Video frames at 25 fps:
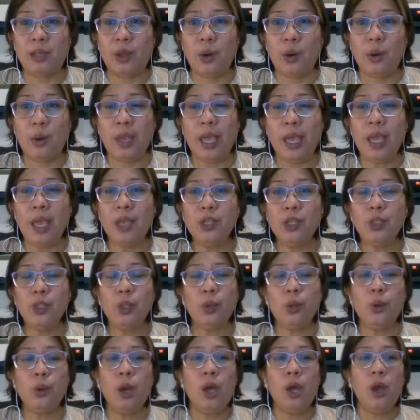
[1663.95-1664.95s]
Okay,
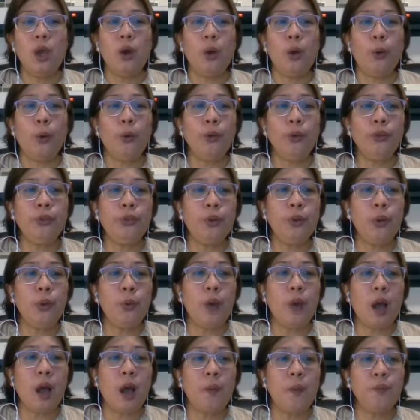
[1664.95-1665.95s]
so although
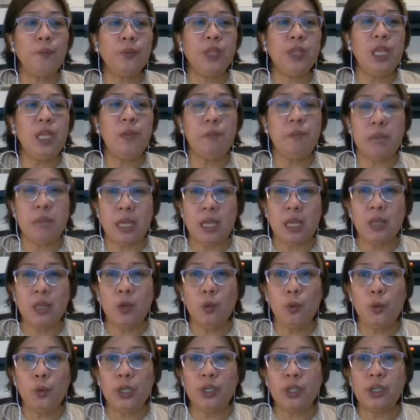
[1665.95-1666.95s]
D mean,
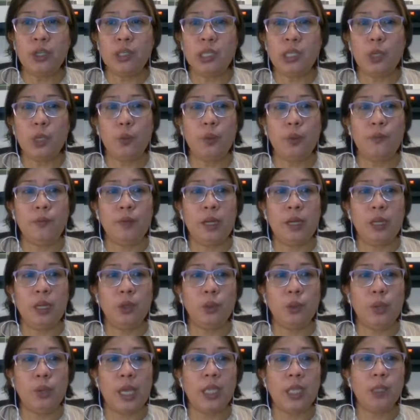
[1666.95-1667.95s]
which is equivalent
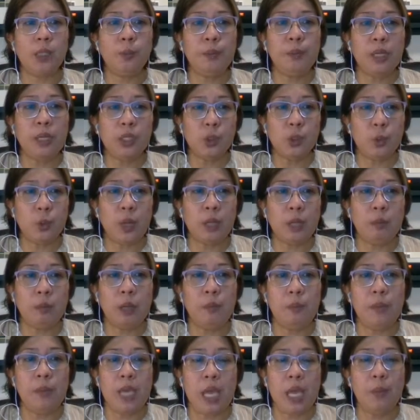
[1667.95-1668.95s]
to S plus 1,
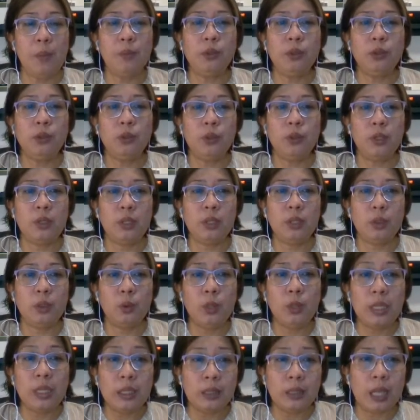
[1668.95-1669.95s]
may be able to
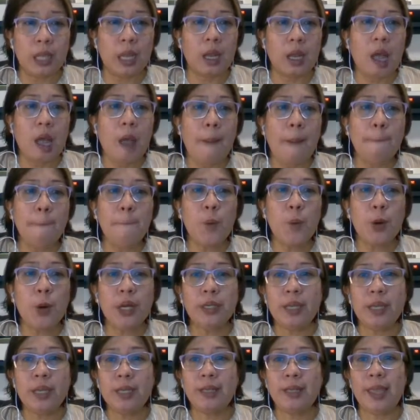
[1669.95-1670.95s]
detect more
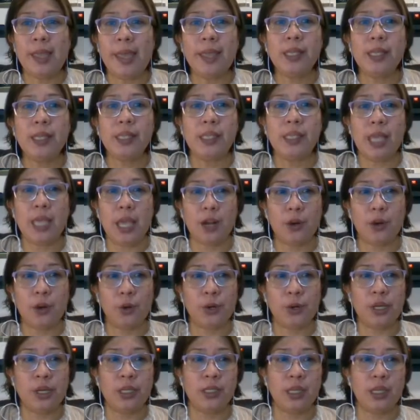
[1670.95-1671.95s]
than S
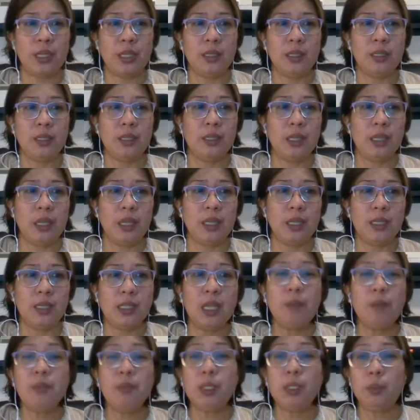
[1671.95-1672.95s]
errors in
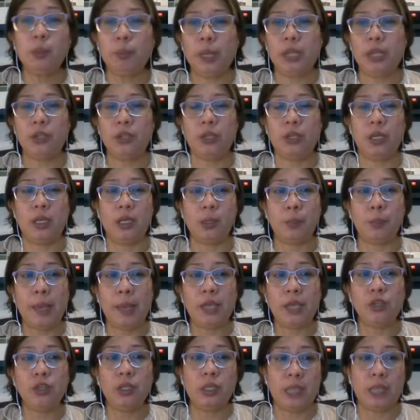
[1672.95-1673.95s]
some
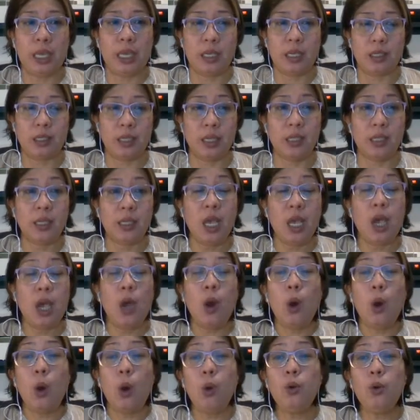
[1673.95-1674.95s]
special cases,
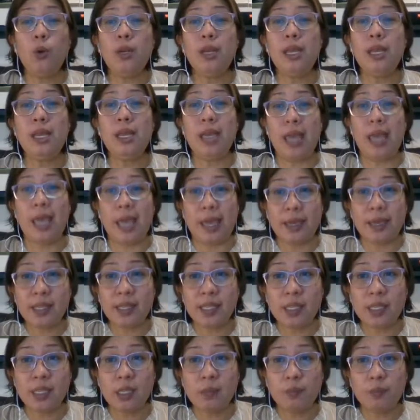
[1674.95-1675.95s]
only
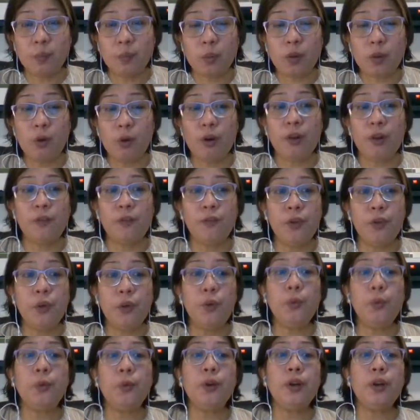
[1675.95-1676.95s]
S or
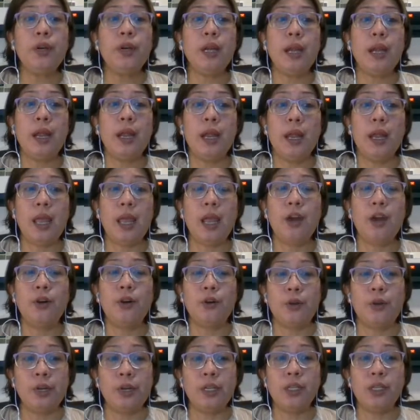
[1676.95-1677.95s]
fewer
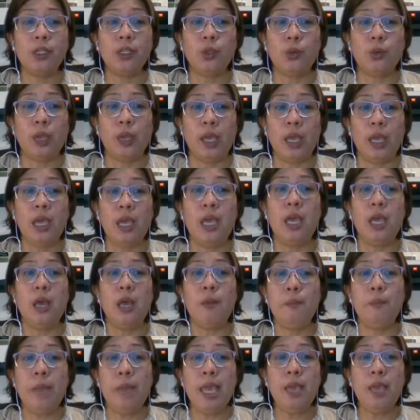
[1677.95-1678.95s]
errors, okay,
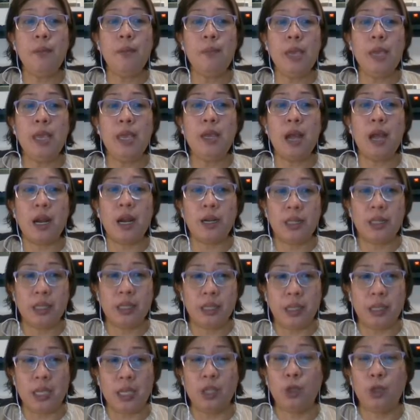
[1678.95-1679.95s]
may be
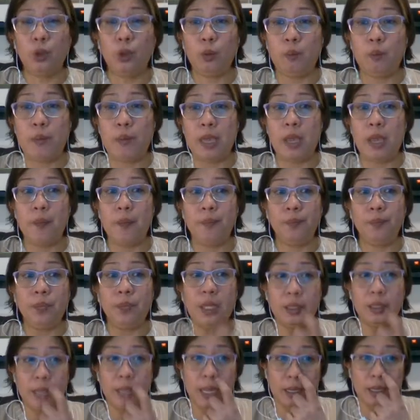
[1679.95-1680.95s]
guaranteed to be
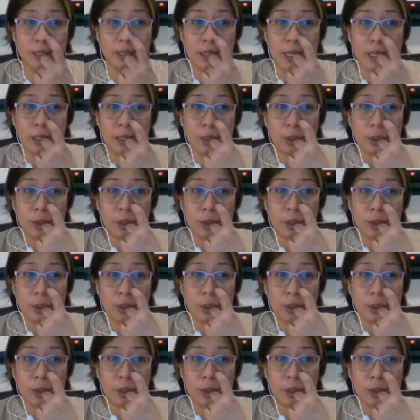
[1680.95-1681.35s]
detected.